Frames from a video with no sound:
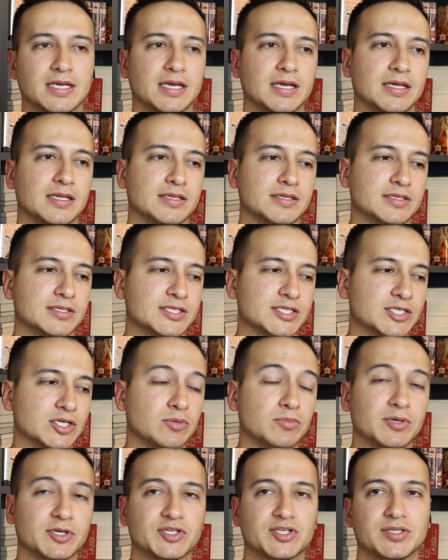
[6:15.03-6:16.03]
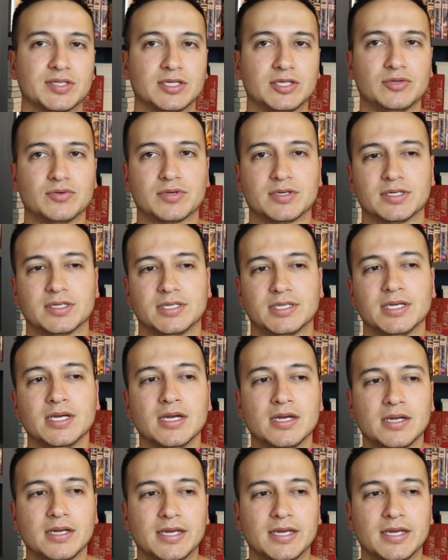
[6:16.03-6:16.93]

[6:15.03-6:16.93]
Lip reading: and so much that you could